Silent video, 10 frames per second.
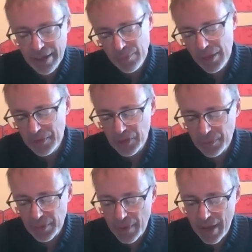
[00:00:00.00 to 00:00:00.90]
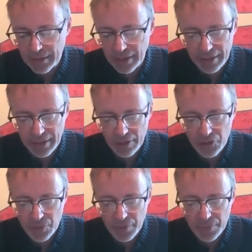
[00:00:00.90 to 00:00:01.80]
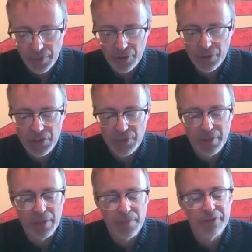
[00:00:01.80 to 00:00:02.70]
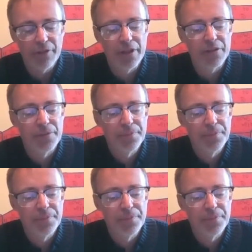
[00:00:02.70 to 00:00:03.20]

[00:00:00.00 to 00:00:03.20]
maybe she'd be mad that I cared so much about Christy being my friend.